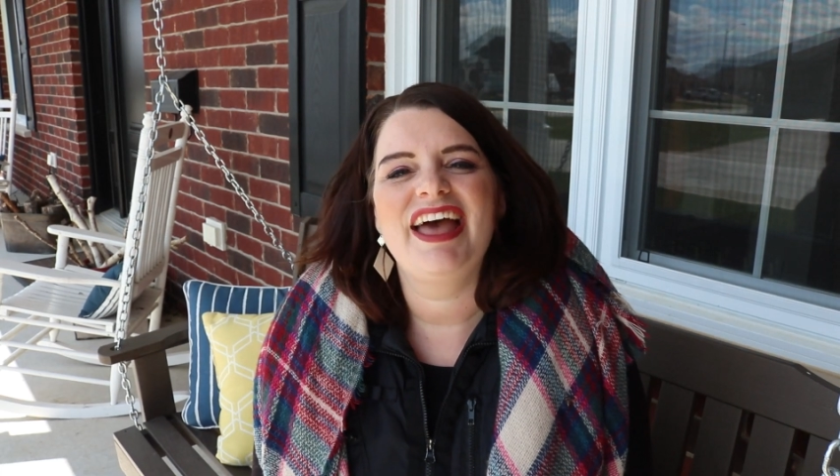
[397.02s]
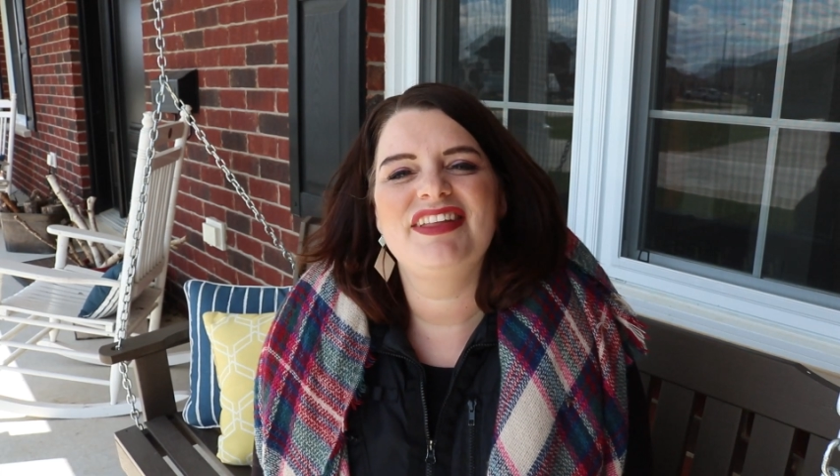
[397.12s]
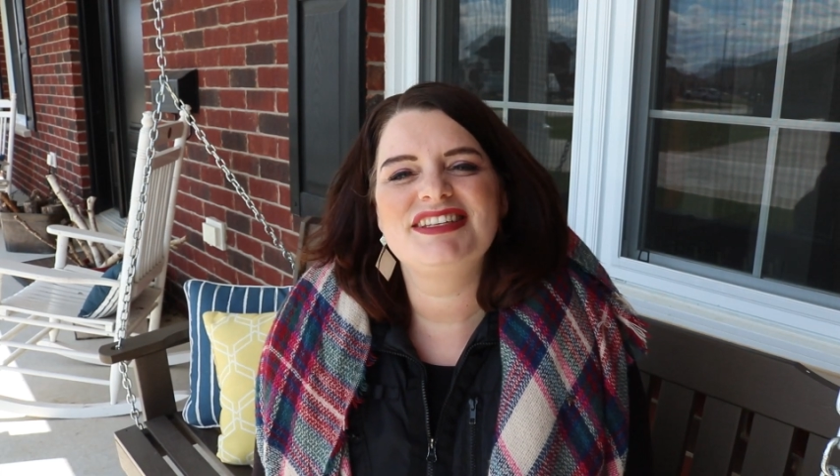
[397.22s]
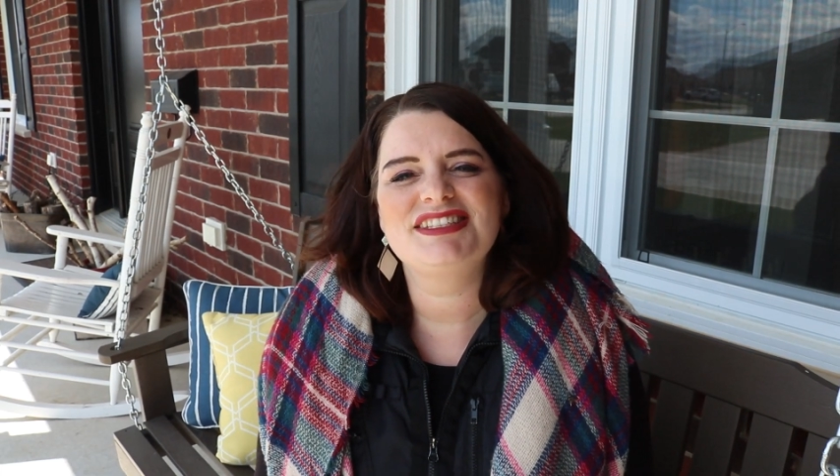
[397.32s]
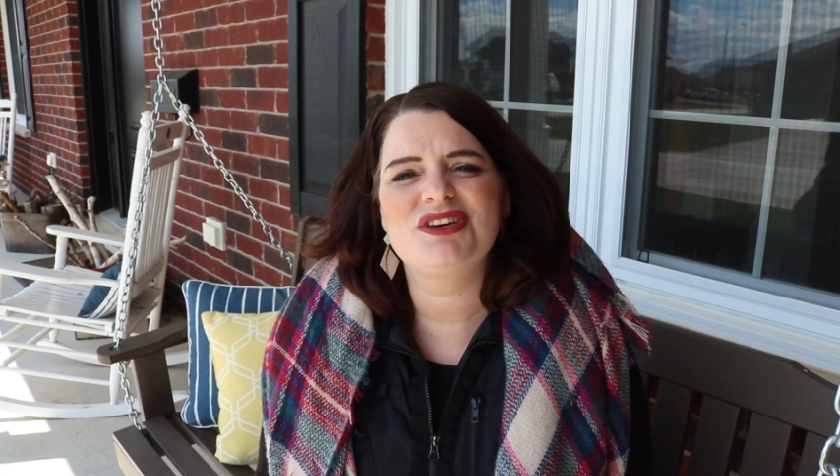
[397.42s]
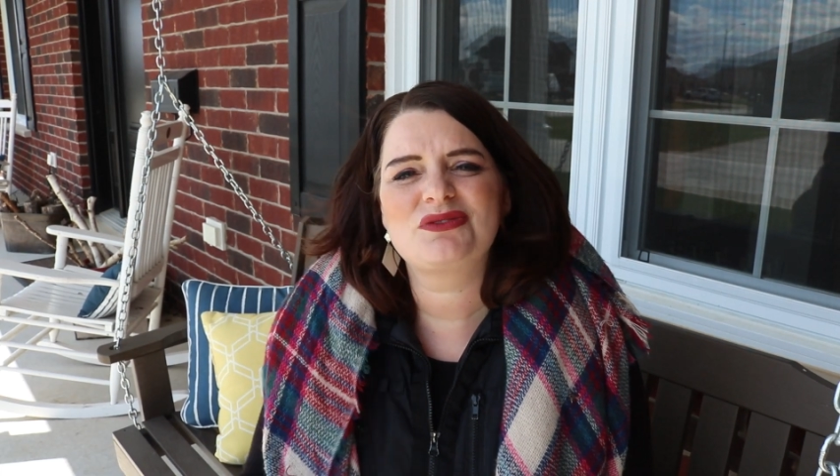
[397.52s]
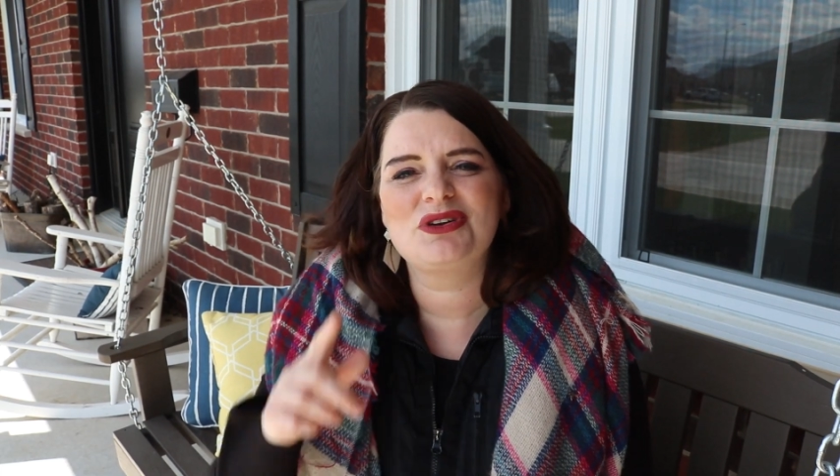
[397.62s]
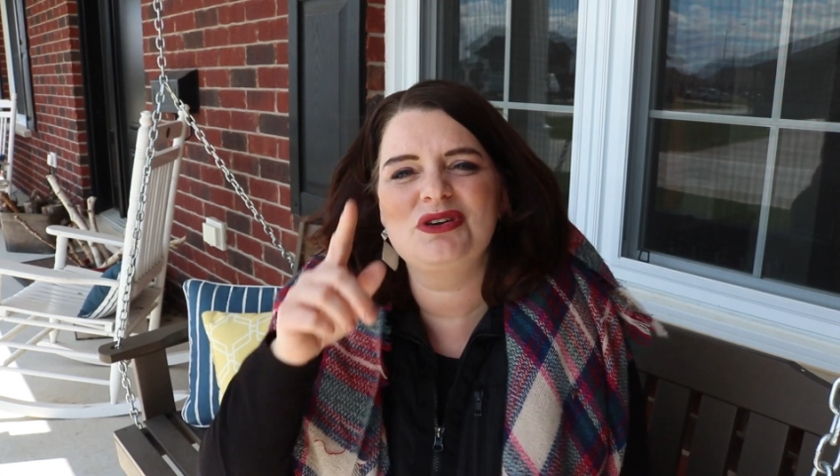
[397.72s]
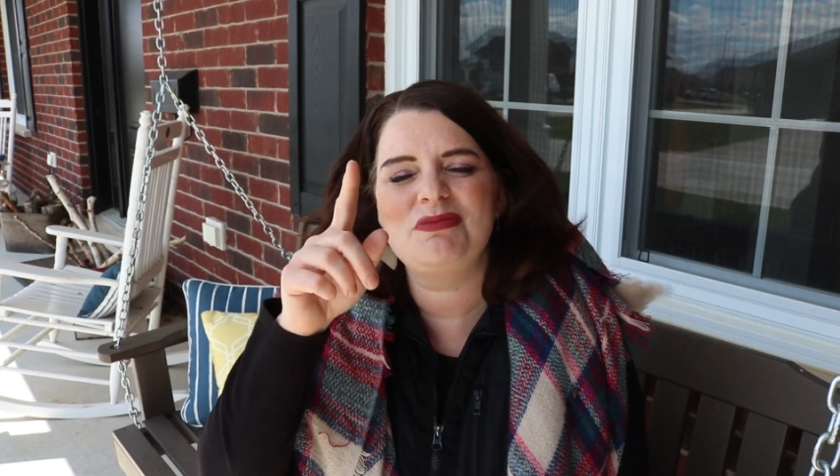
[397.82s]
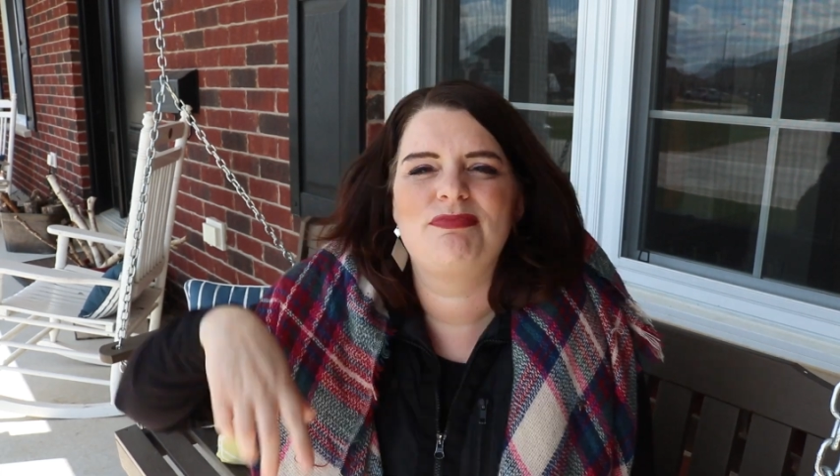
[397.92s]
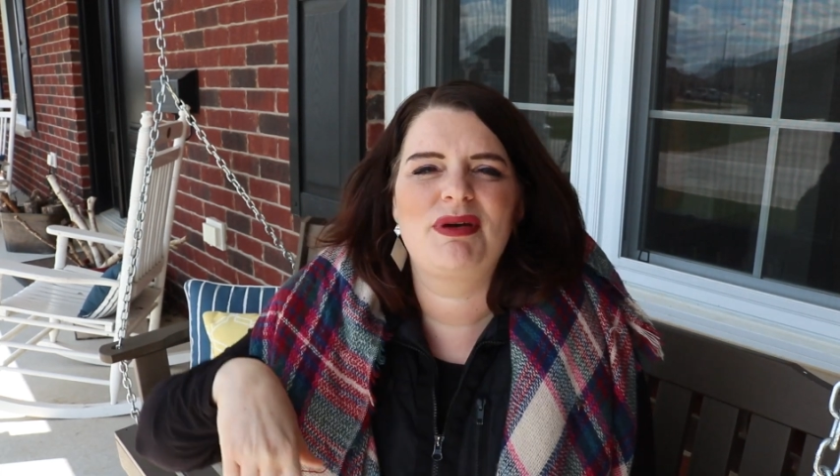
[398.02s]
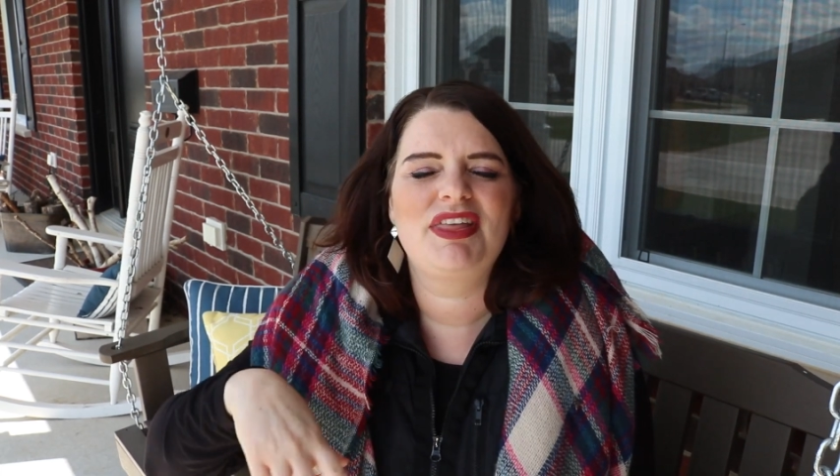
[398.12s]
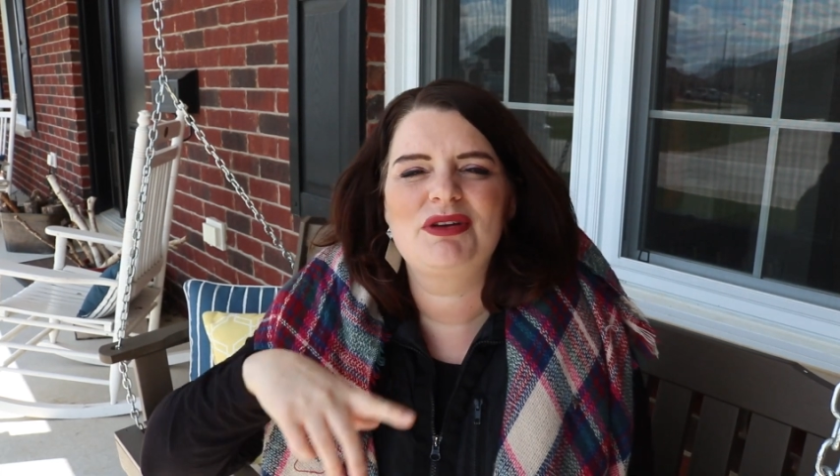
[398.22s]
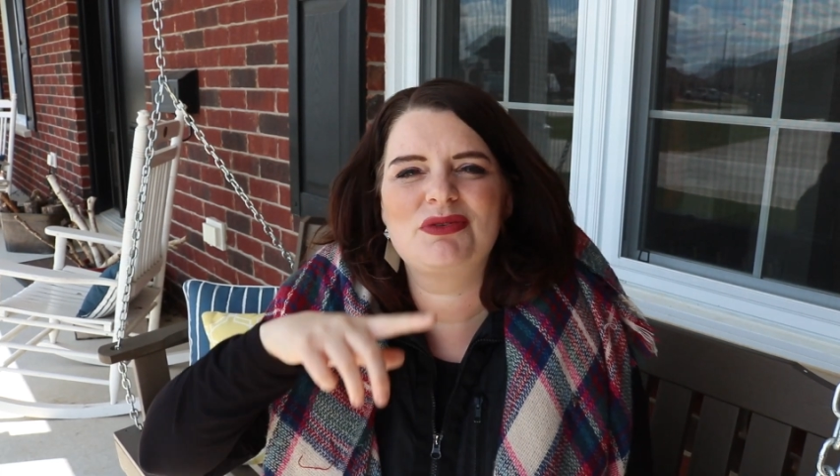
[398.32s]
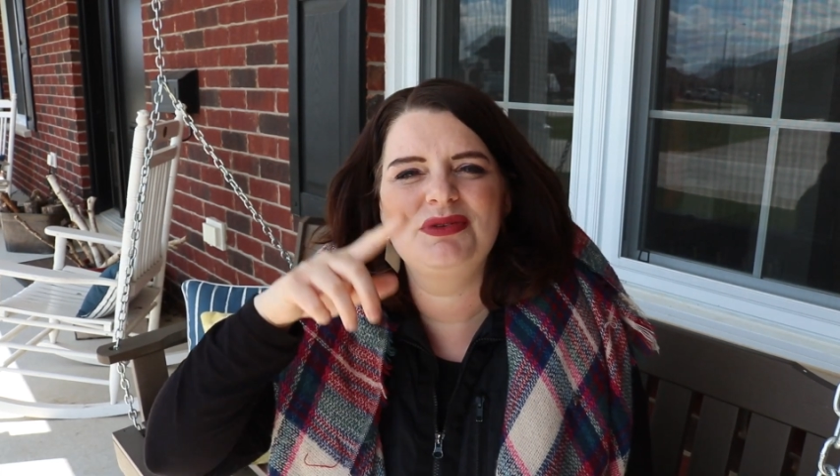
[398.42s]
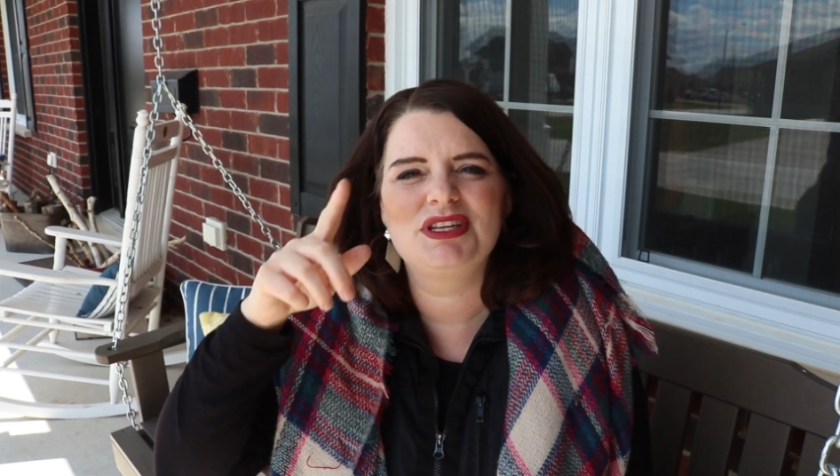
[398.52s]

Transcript: and they still grew, but they grew in